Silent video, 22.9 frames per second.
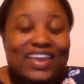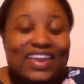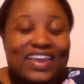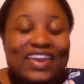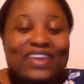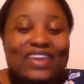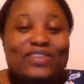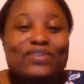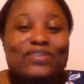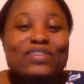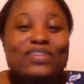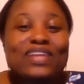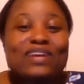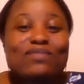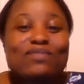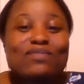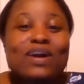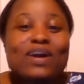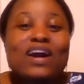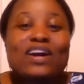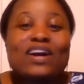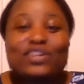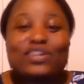And you're like,
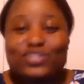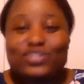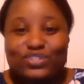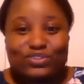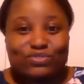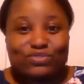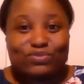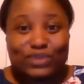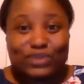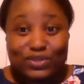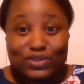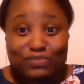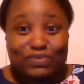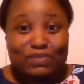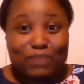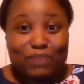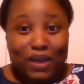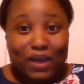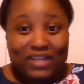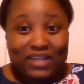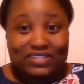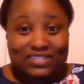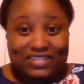wow, shoot, would it be
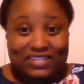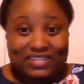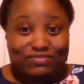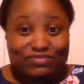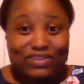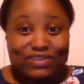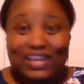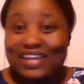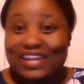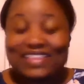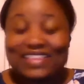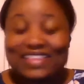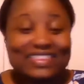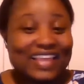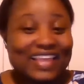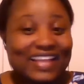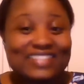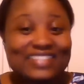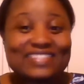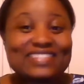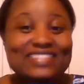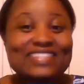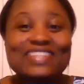positive, right? And
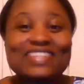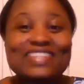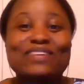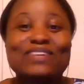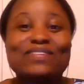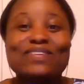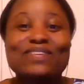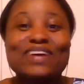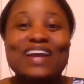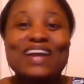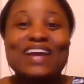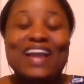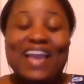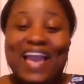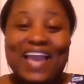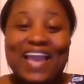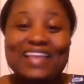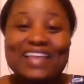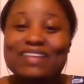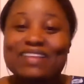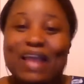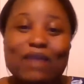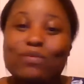that's,
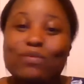I